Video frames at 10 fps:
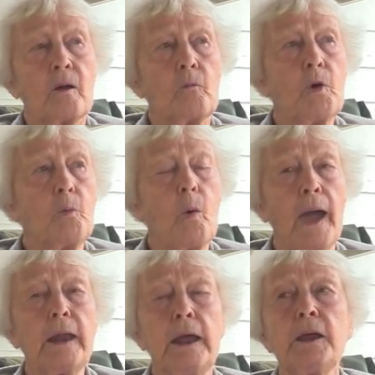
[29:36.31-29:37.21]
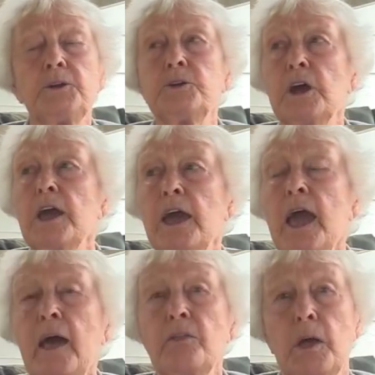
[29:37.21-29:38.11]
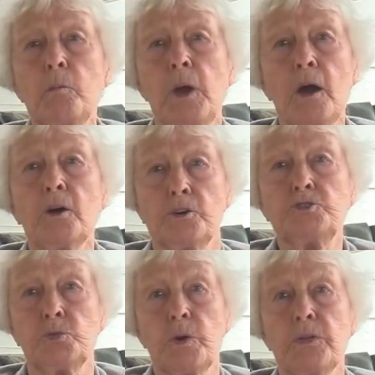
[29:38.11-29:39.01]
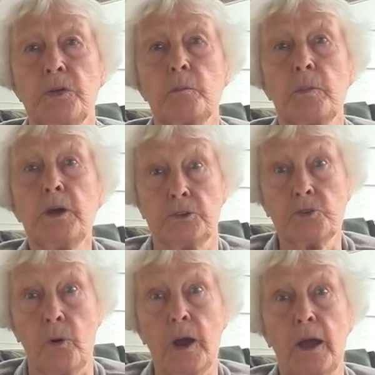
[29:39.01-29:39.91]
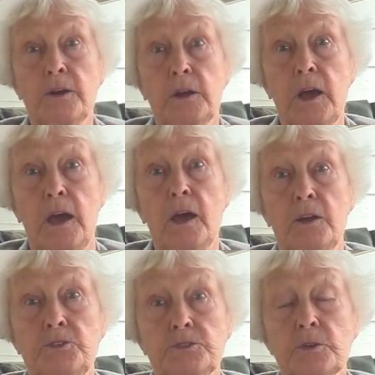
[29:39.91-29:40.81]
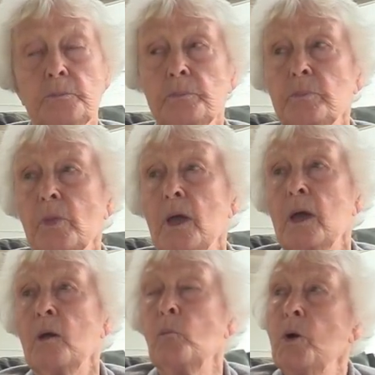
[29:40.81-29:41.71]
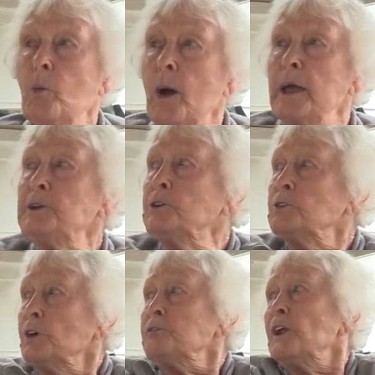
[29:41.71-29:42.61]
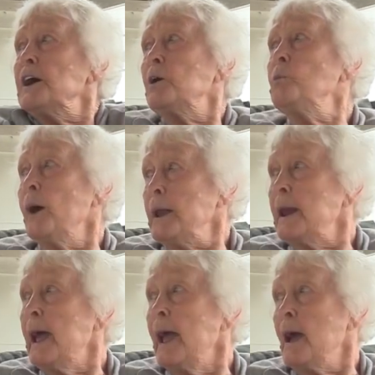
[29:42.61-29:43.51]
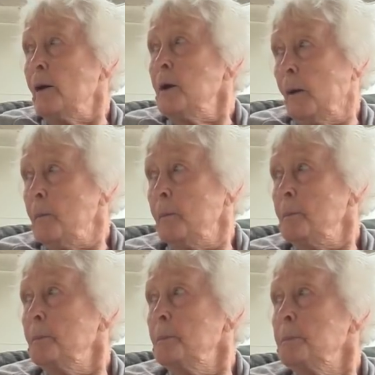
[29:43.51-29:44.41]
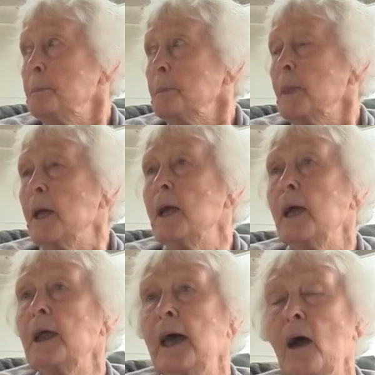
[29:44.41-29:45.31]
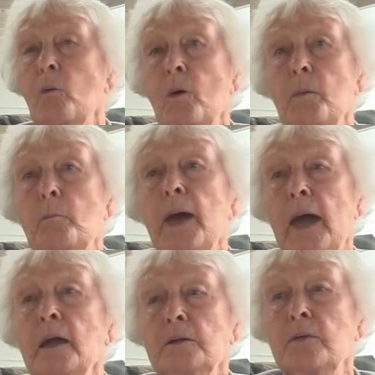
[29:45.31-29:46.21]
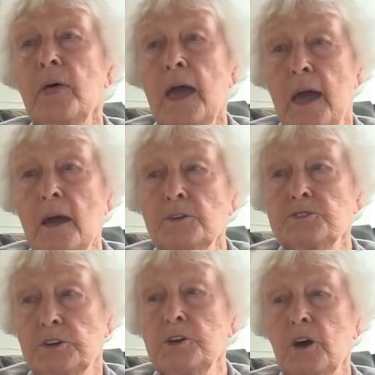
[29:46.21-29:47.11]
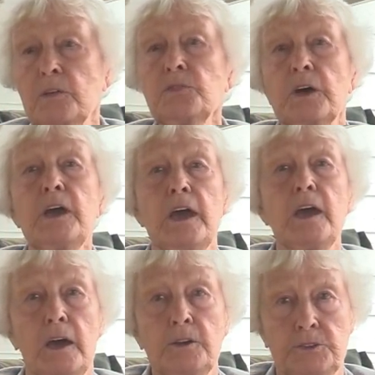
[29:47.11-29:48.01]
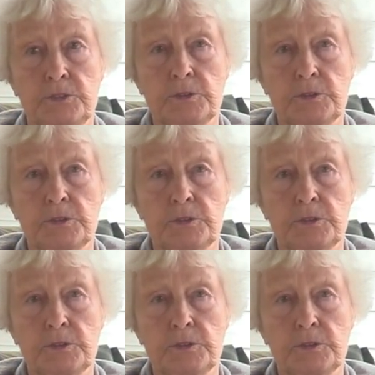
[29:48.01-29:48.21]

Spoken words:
we waited. He had them young'uns with him, his grandkids. We waited till the flood went down. And I went back to the house and took the kids